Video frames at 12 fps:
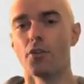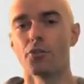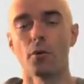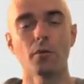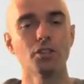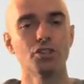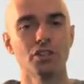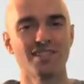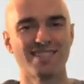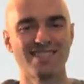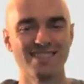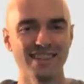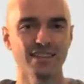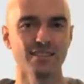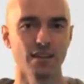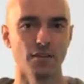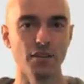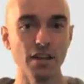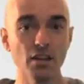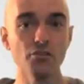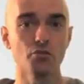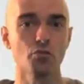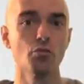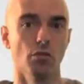So I want to share 6 of
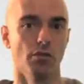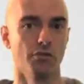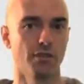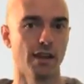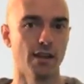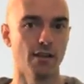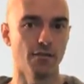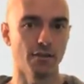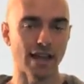his rules that have